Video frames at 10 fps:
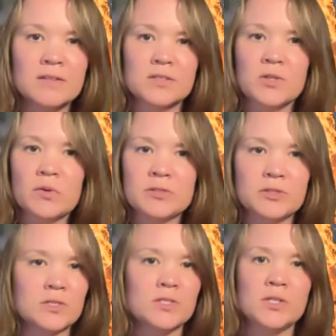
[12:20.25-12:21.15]
So it was
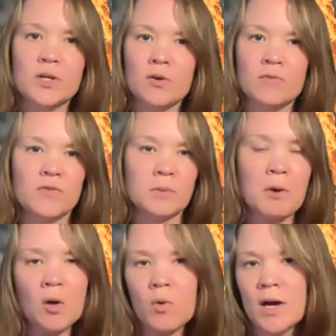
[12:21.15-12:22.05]
just, from
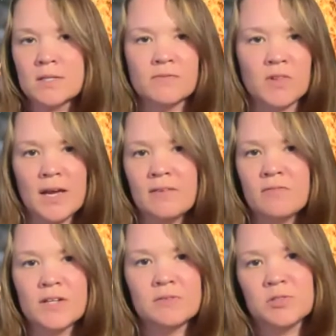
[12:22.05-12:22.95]
all walks of life.
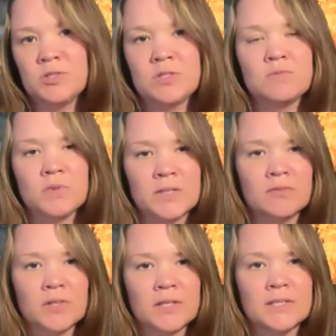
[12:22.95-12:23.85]
And it was just really,
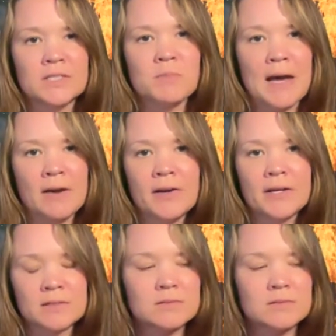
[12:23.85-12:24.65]
really inspiring.